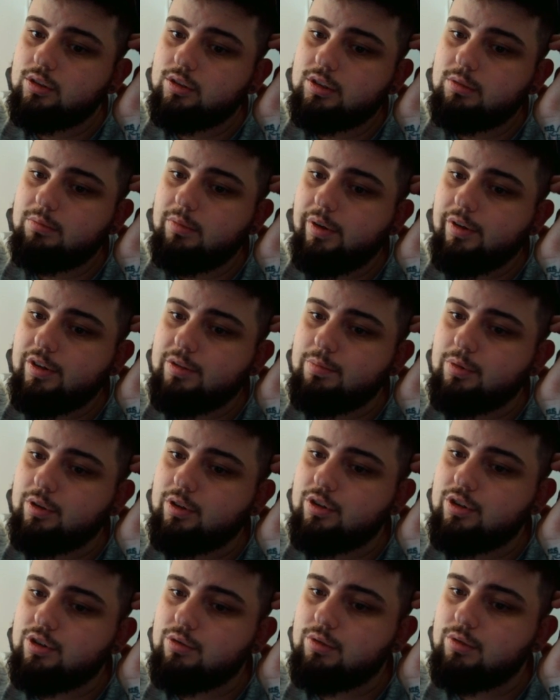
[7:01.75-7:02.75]
use the mirrors
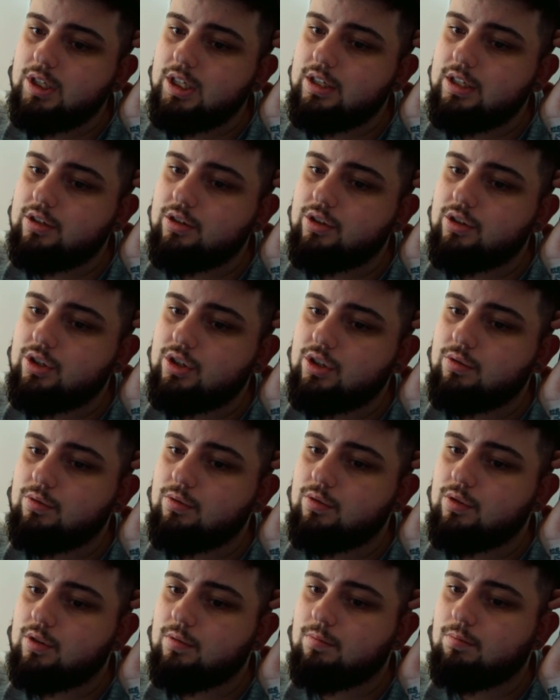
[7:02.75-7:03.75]
because you'll need
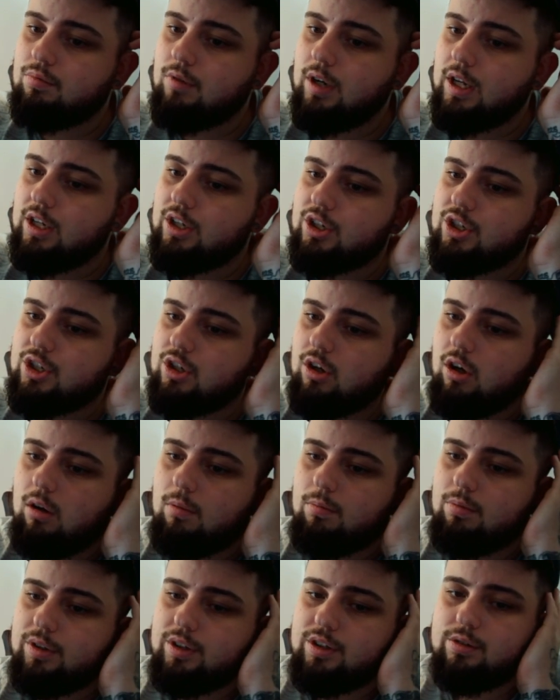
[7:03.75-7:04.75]
to brake
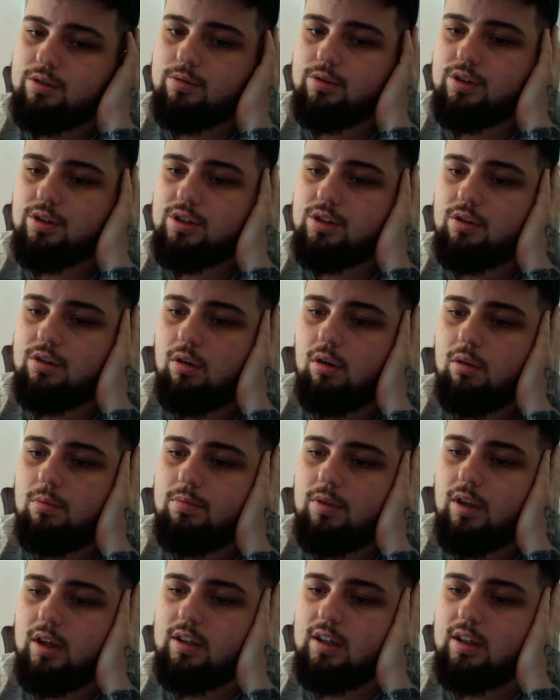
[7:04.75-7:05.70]
sharply to a stop.